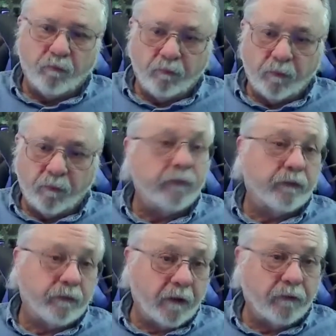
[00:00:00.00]

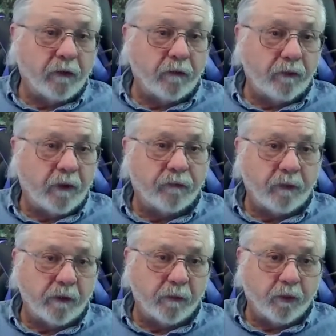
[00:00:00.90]
that's
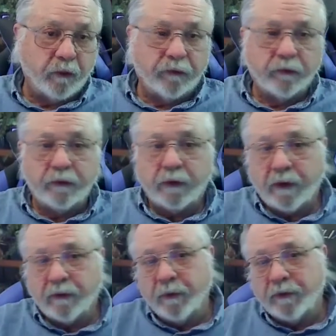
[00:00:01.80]
very important. So you
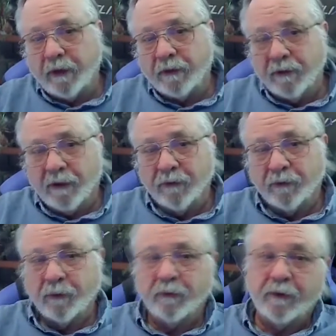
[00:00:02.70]
have to be
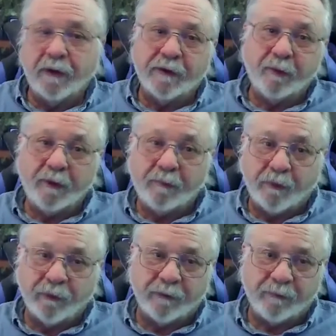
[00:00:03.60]
technological. You have to be a
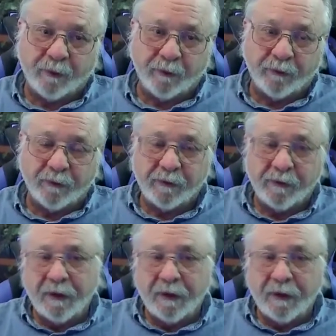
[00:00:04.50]
person.